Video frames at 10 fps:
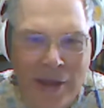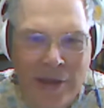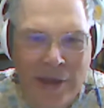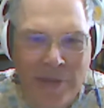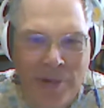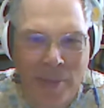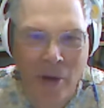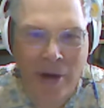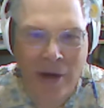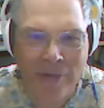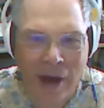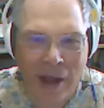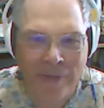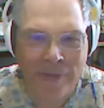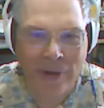She is promoting
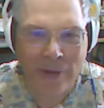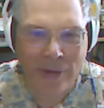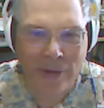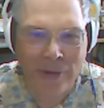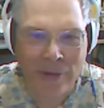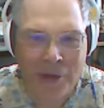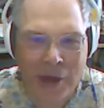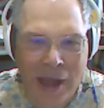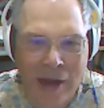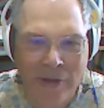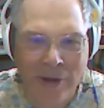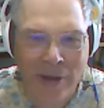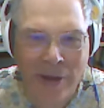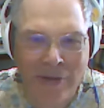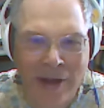dried fruit, so she has to
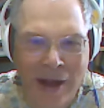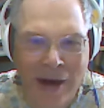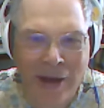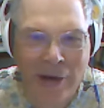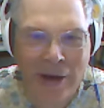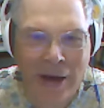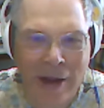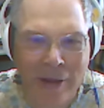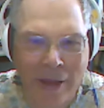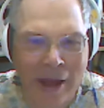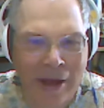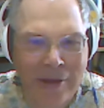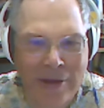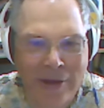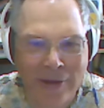look sanitary and health
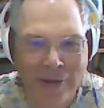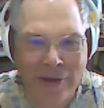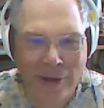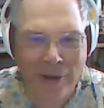conscious.